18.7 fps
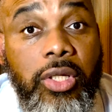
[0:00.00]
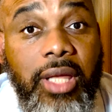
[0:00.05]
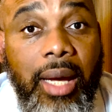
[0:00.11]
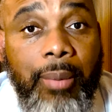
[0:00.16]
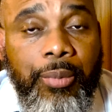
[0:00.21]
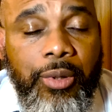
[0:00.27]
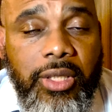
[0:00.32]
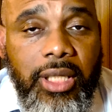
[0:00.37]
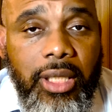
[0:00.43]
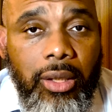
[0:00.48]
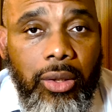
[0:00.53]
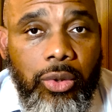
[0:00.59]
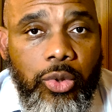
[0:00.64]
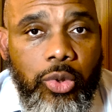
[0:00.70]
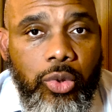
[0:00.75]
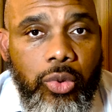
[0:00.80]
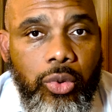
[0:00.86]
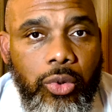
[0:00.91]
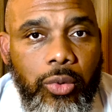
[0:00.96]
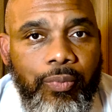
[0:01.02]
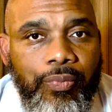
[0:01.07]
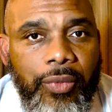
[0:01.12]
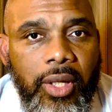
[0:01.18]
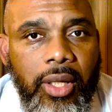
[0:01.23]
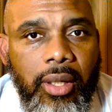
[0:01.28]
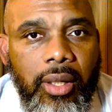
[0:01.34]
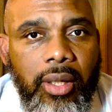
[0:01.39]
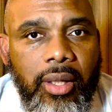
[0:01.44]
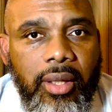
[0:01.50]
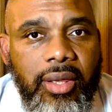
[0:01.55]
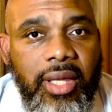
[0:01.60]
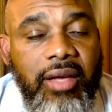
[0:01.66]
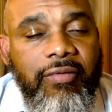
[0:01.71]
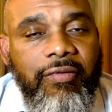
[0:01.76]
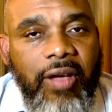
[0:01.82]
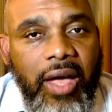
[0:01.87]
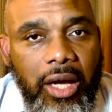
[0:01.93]
that particular school. They
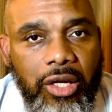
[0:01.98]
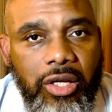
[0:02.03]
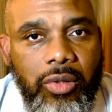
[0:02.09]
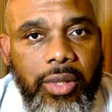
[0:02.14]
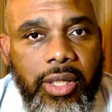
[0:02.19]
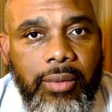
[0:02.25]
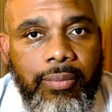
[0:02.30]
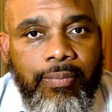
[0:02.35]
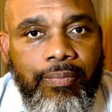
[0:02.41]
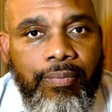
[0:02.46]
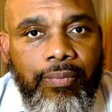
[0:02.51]
value it.